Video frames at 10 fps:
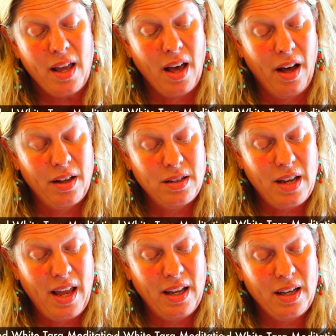all
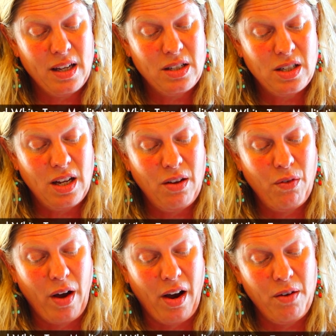negative,
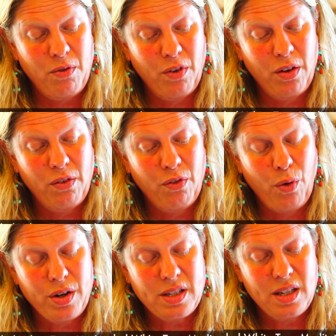harmful
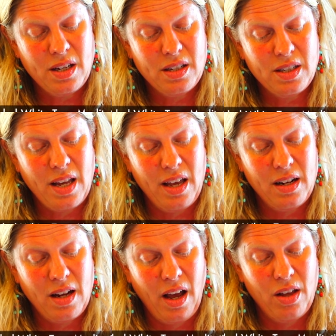forces
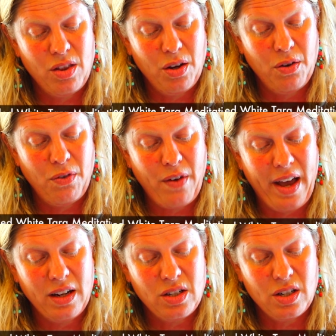and other
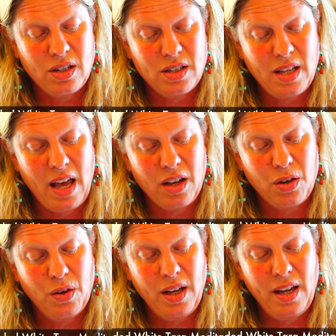factors that
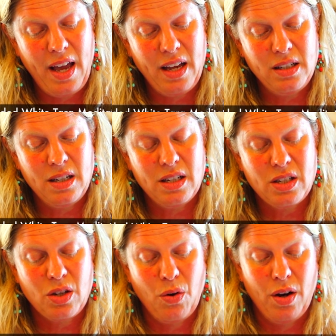create
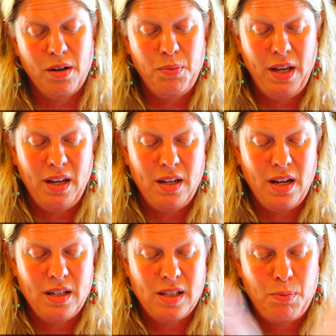discord be
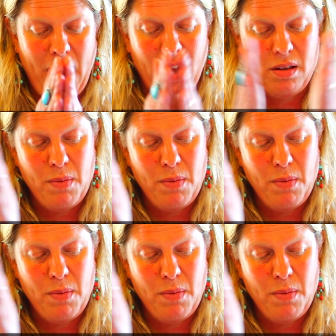dispelled.